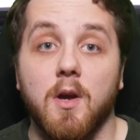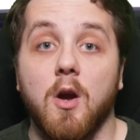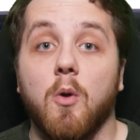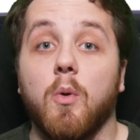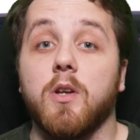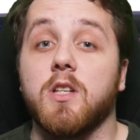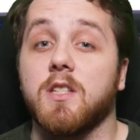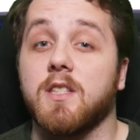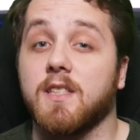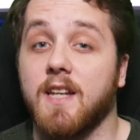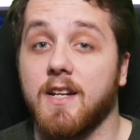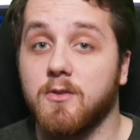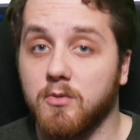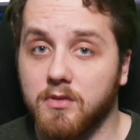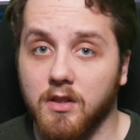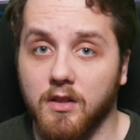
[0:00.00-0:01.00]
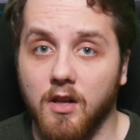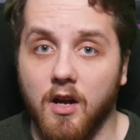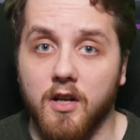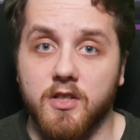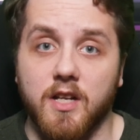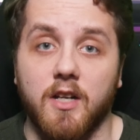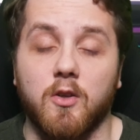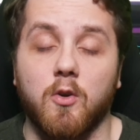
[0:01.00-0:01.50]
which is scheduled to
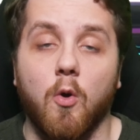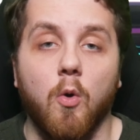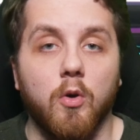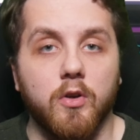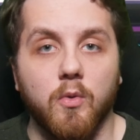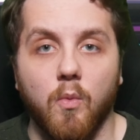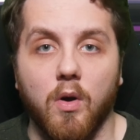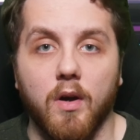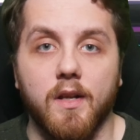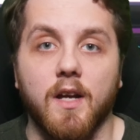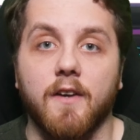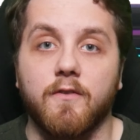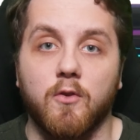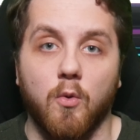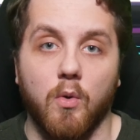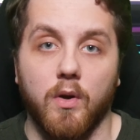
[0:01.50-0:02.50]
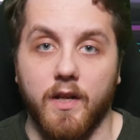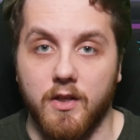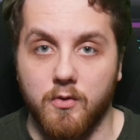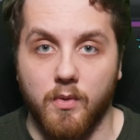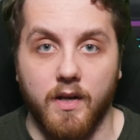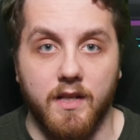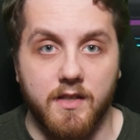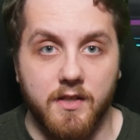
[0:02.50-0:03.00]
launch on quarter 1 of
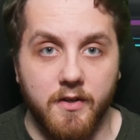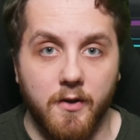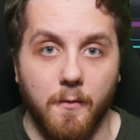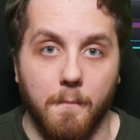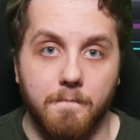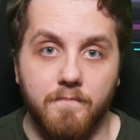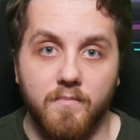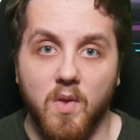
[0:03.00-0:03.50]
2022.